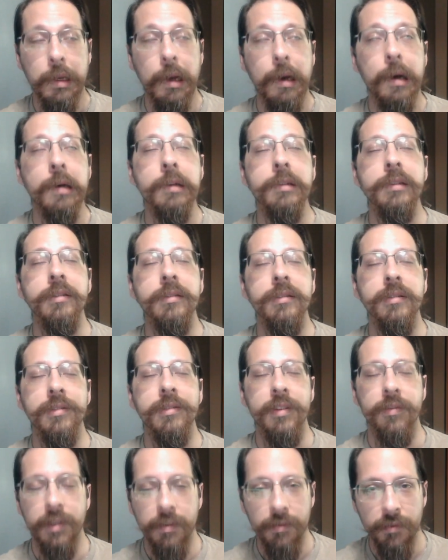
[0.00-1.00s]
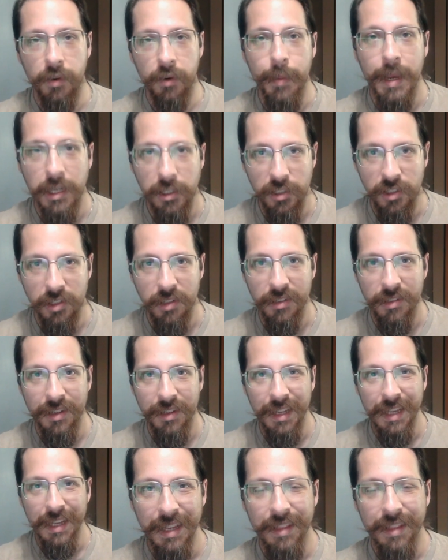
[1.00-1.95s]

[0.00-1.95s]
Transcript: tons of information